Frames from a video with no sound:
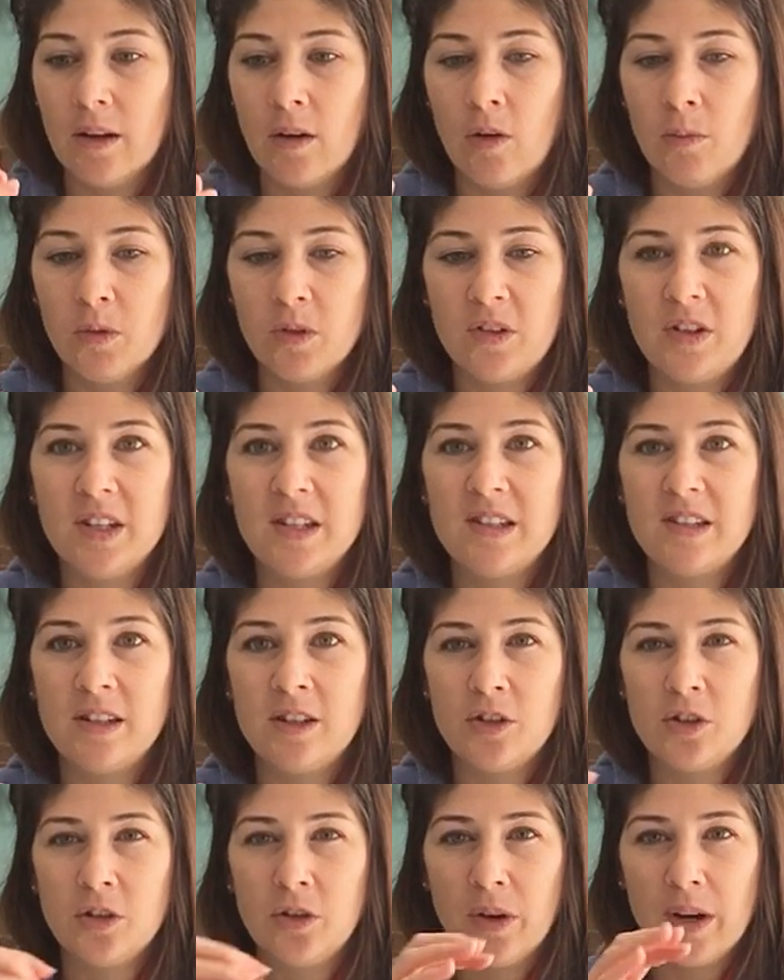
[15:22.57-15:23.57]
almost
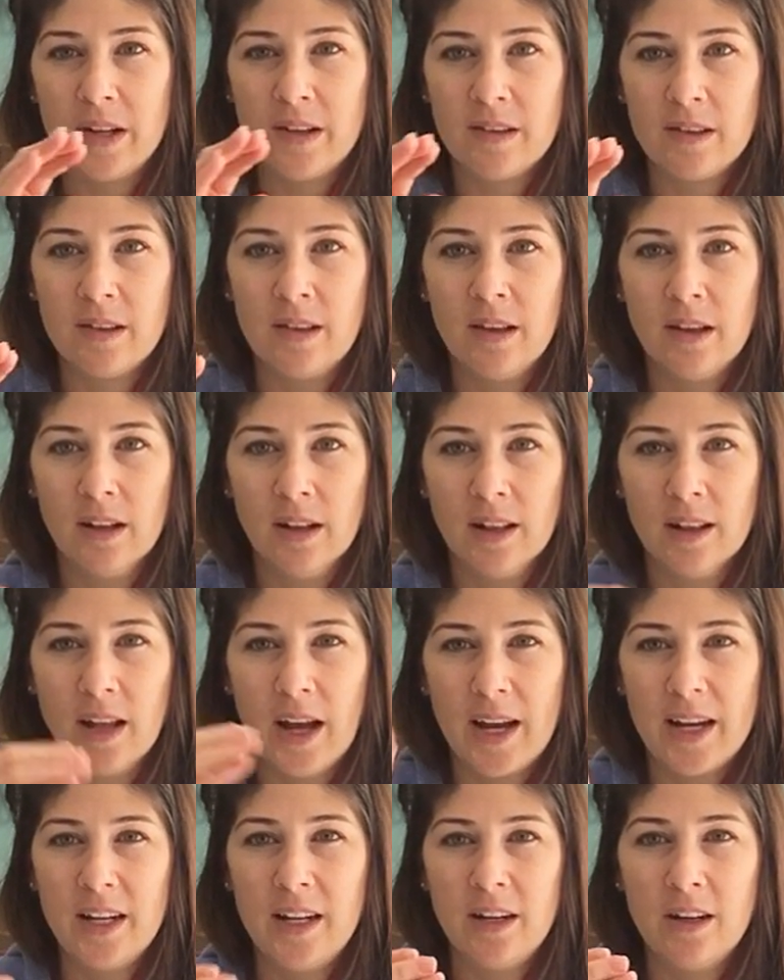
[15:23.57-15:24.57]
disintegrates the
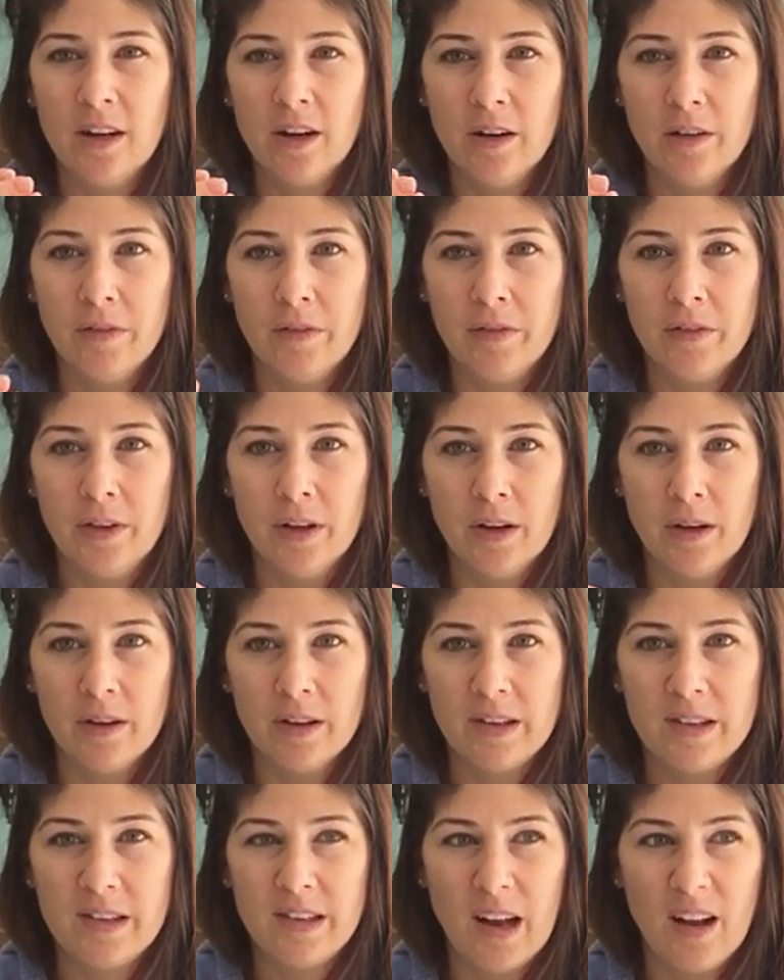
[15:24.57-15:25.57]
lining of
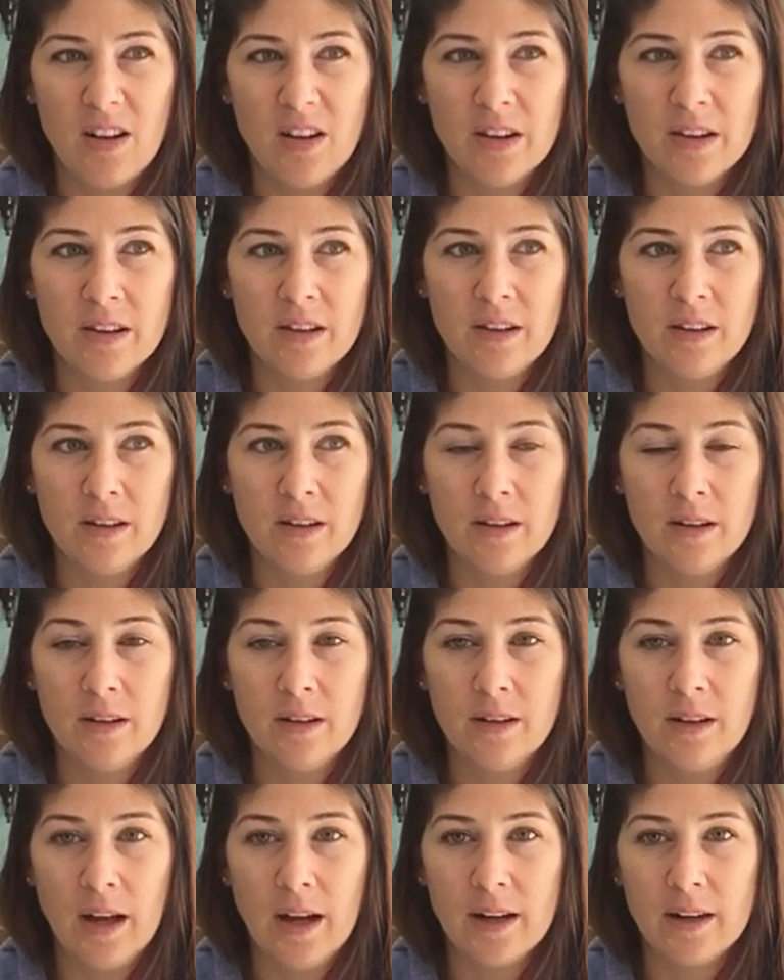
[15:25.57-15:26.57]
the cells
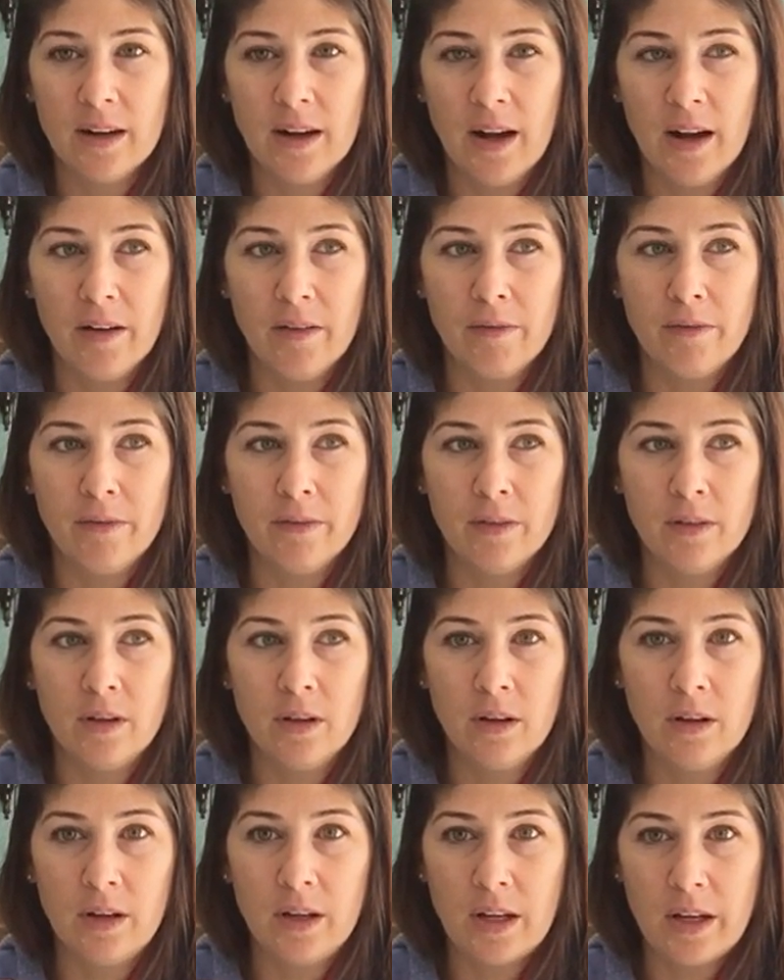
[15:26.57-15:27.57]
that have
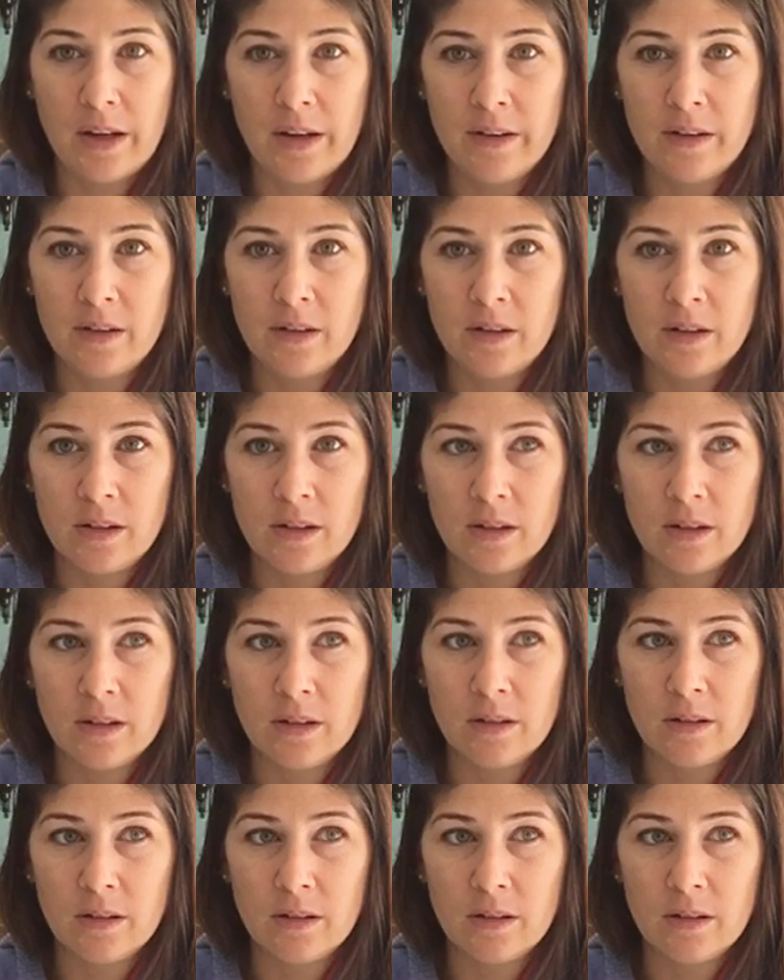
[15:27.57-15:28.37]
the yeast